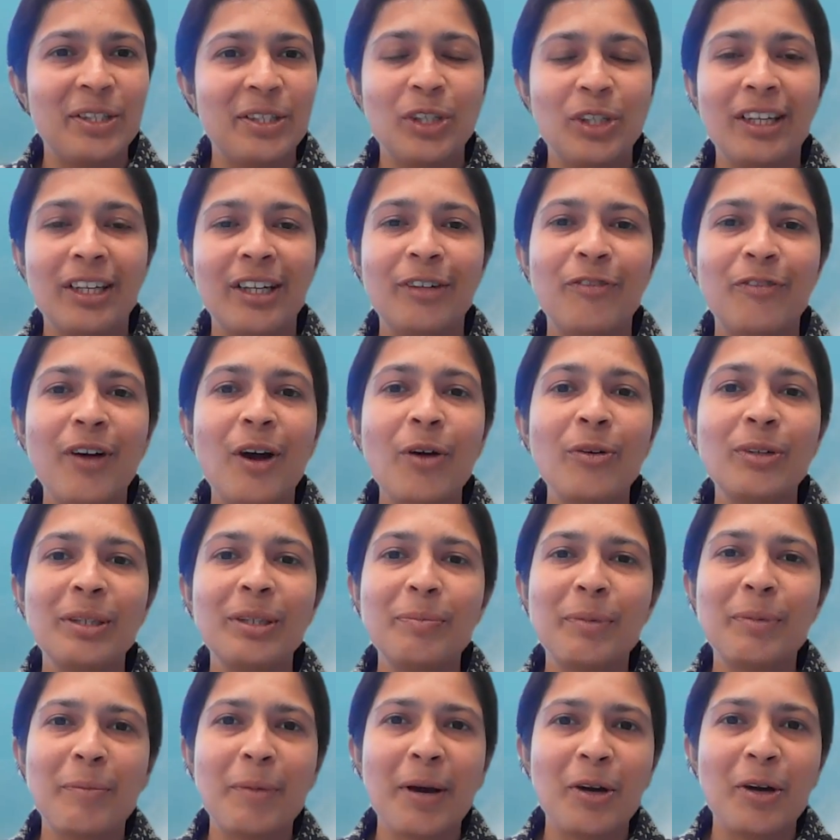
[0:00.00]
Janette
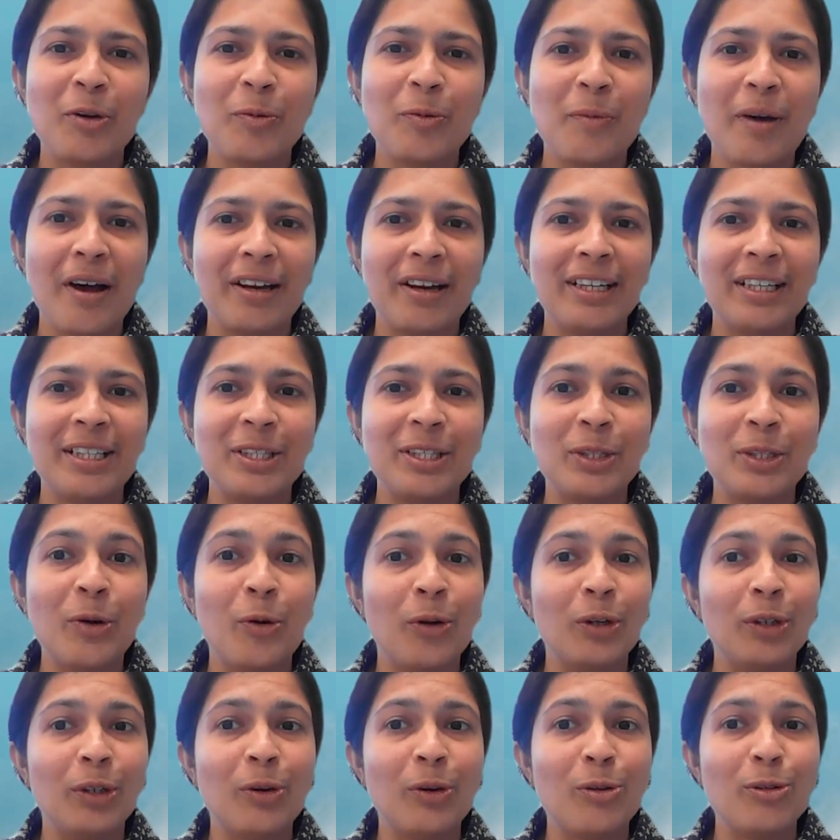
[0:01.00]
found the Brahma Kumaris
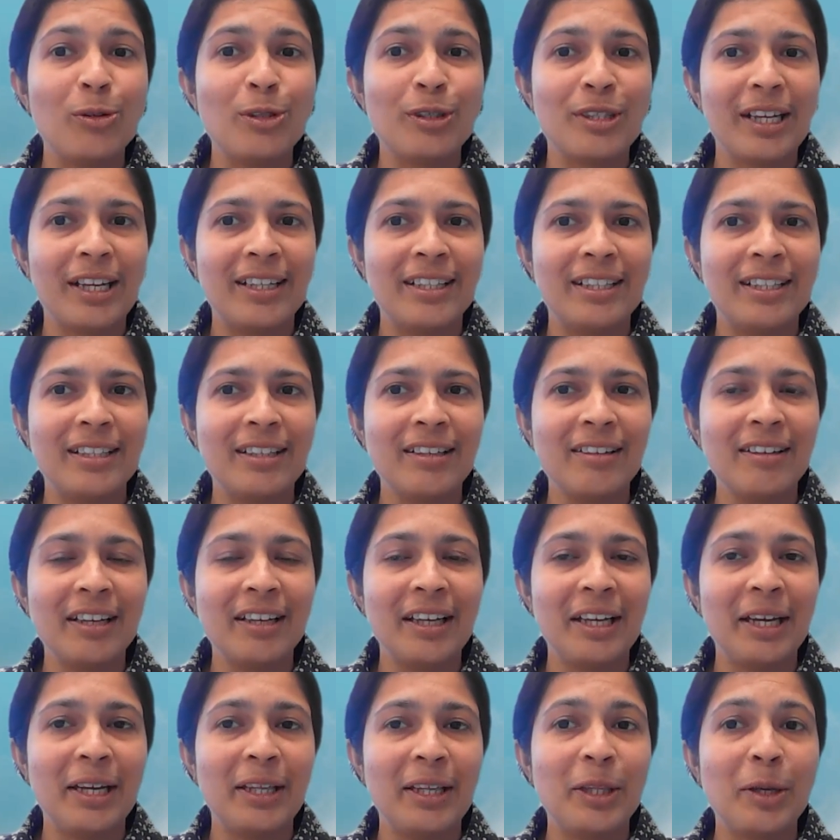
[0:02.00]
Gold Coast Center
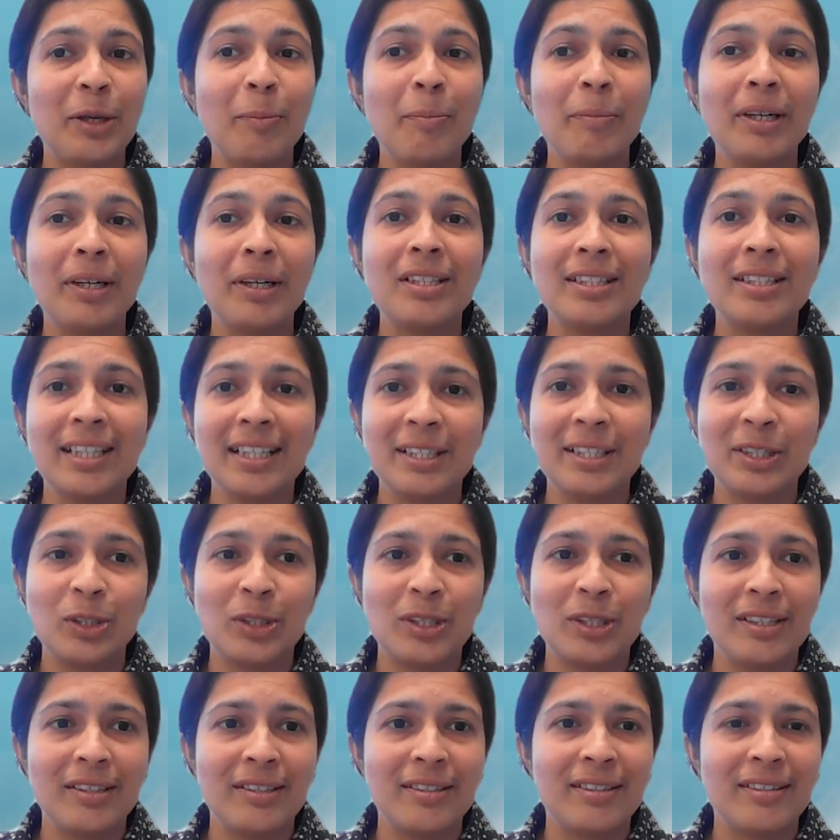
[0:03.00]
in the
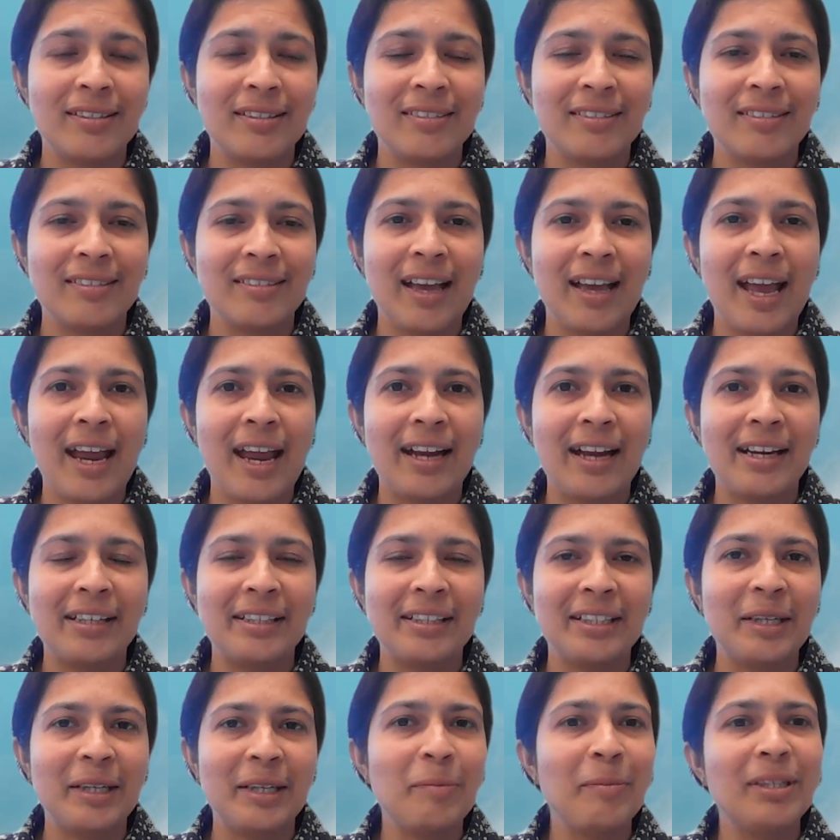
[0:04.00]
mid-60s
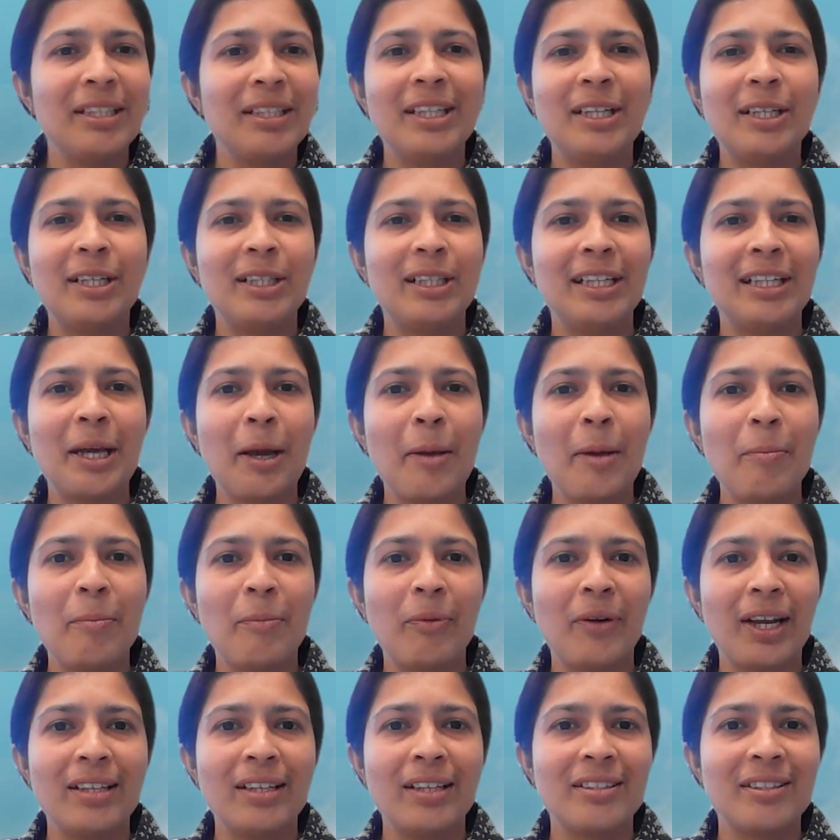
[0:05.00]
and immediately
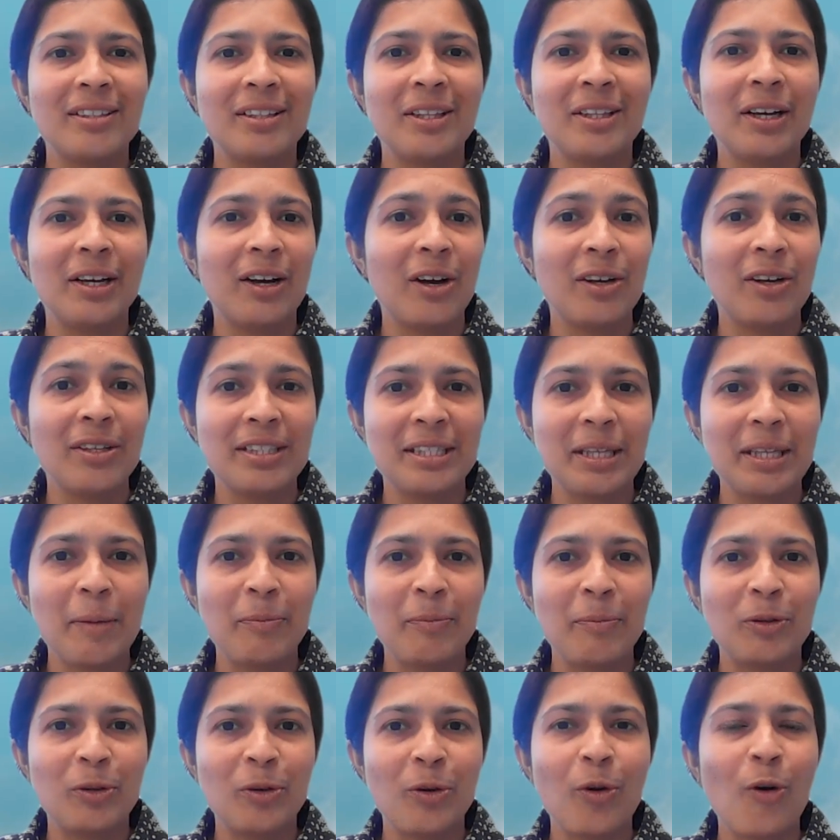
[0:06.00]
embraced the
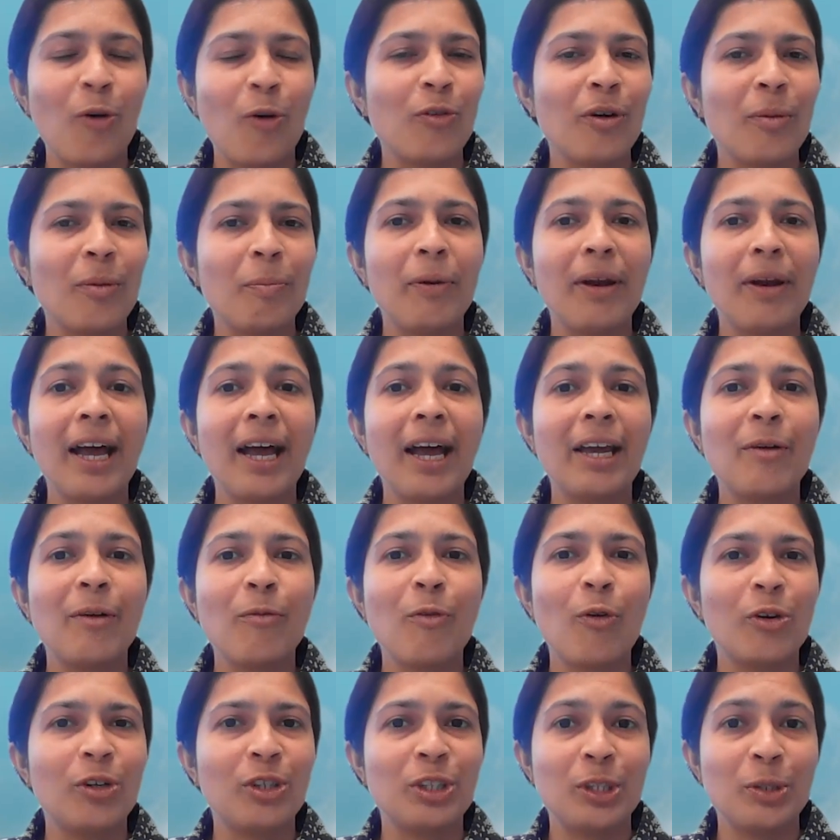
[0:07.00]
concept of
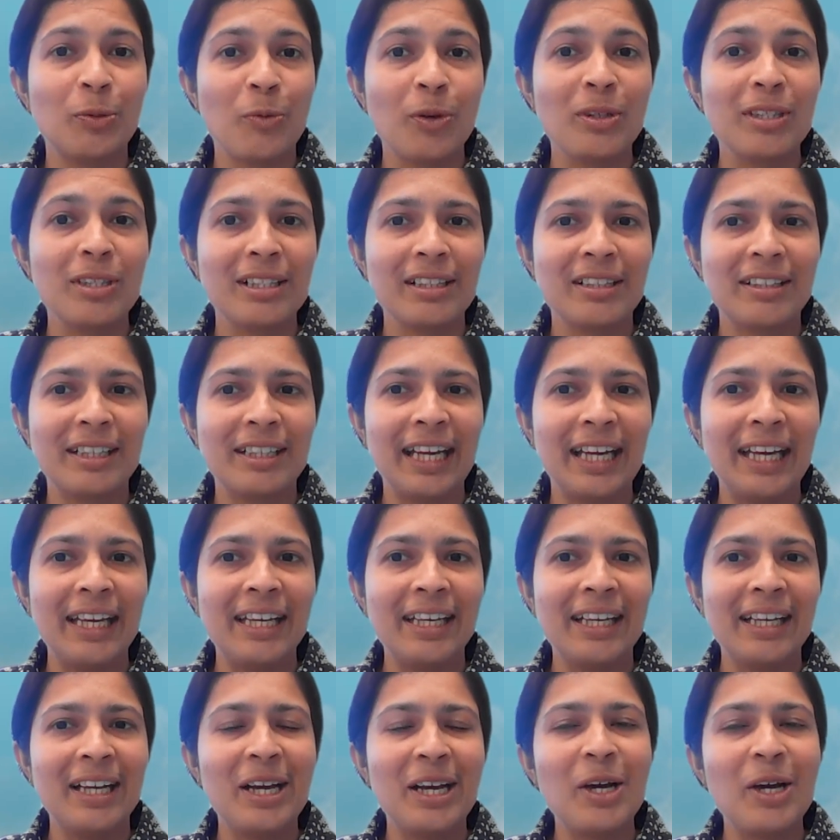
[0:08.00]
applying what she was
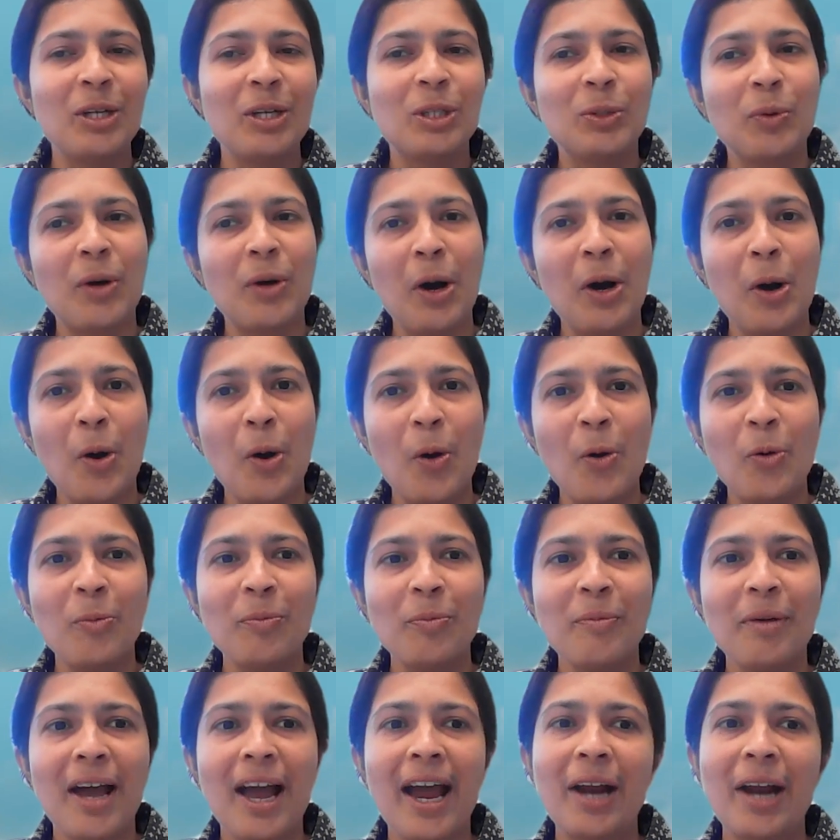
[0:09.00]
learning to a
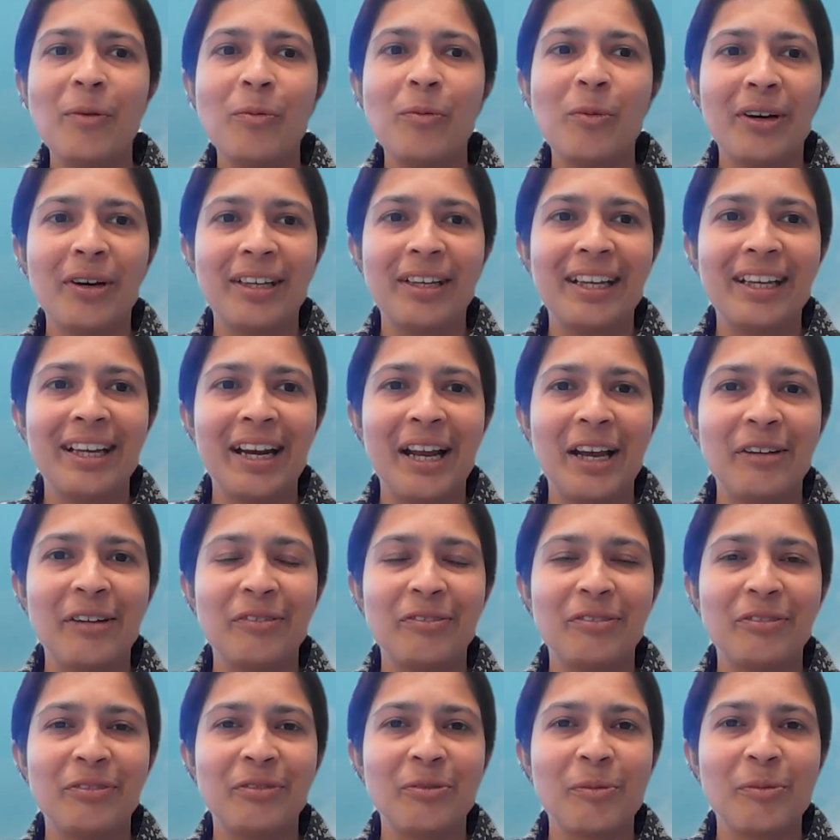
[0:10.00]
home and working
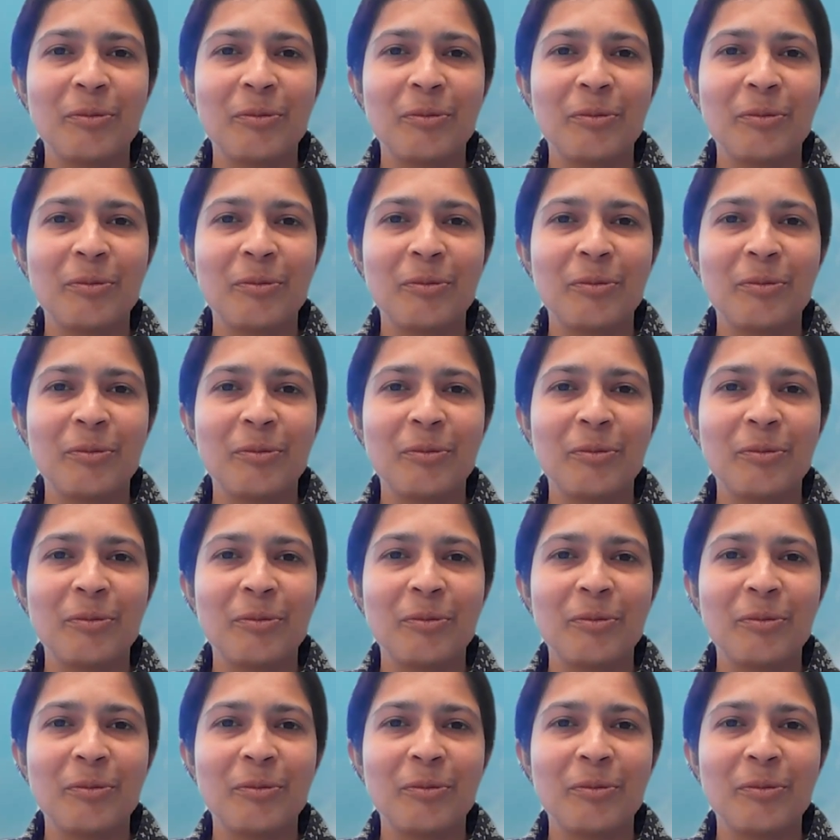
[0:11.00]
life.